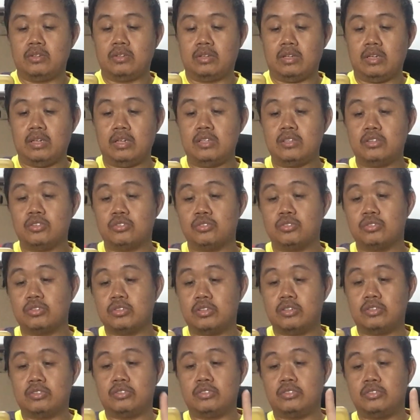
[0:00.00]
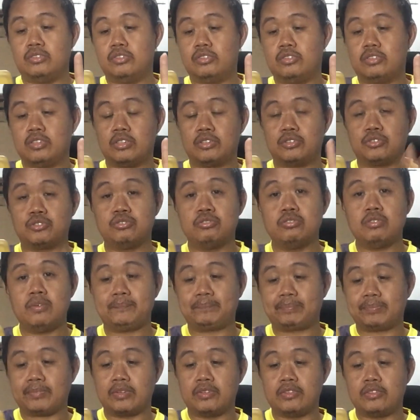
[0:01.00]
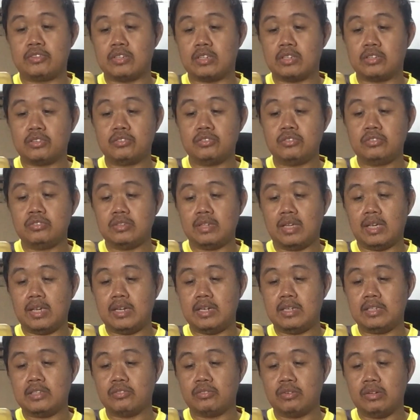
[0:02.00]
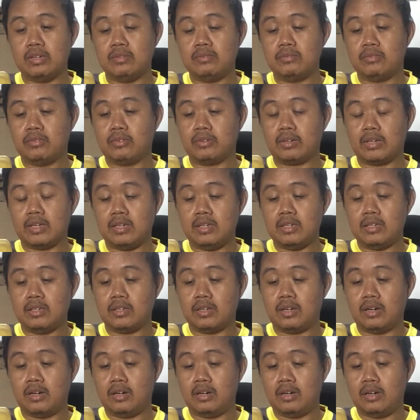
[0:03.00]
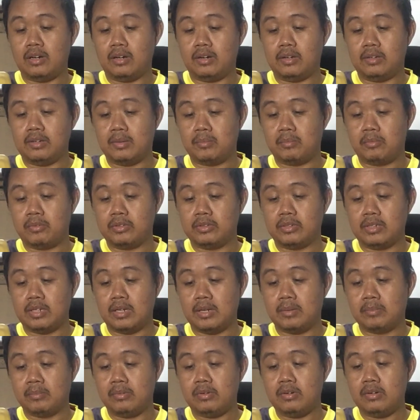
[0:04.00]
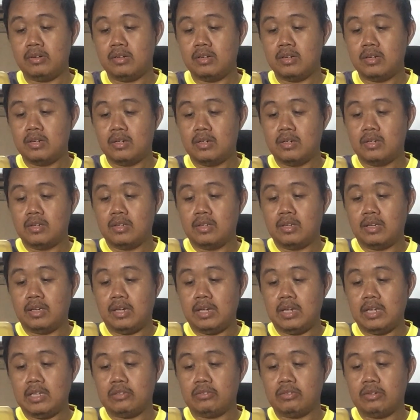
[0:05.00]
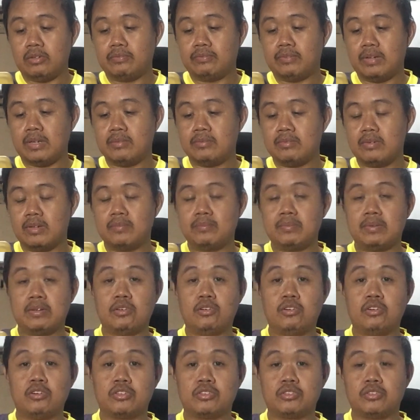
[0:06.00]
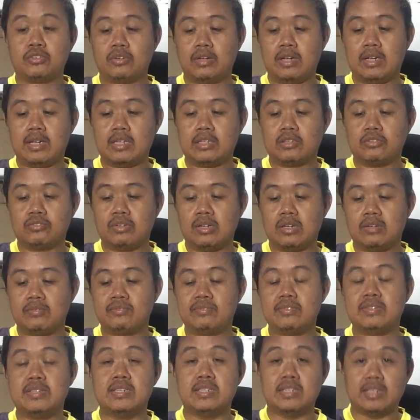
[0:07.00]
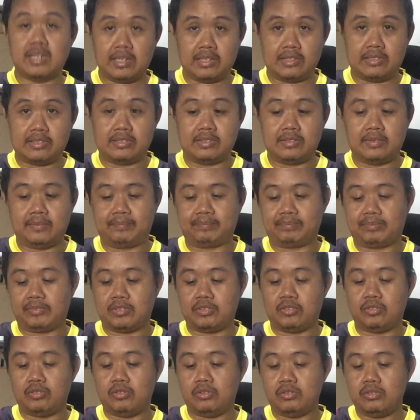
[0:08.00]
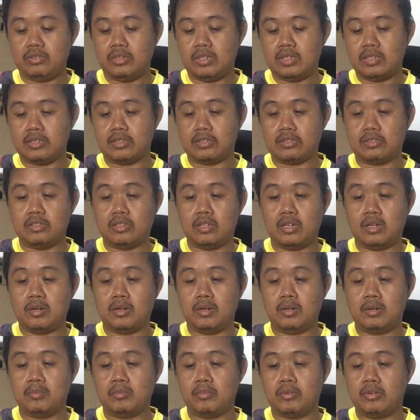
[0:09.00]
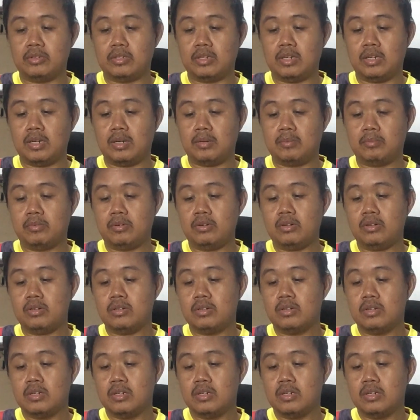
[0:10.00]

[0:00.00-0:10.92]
Okay, there's a two A12. Okay, the model number A125F and also A12DS. So that is the model number.